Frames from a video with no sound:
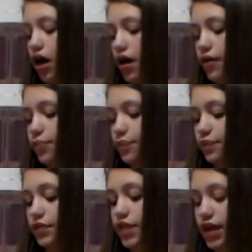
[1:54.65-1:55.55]

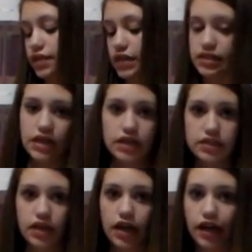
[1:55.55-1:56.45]
and this
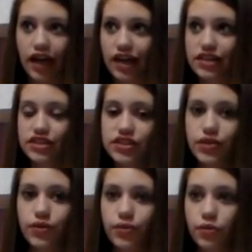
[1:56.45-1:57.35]
dance got cut.
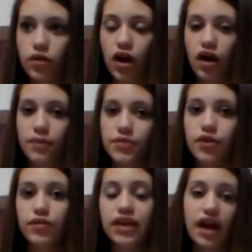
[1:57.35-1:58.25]
So
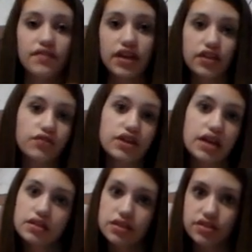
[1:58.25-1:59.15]
you only have like 3
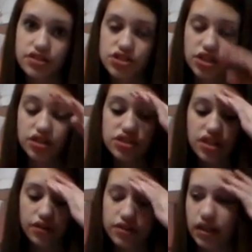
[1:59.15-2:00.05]
dances to change.
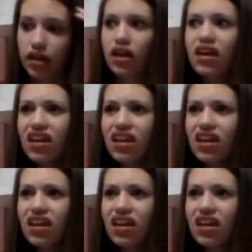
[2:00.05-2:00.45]
And I was like,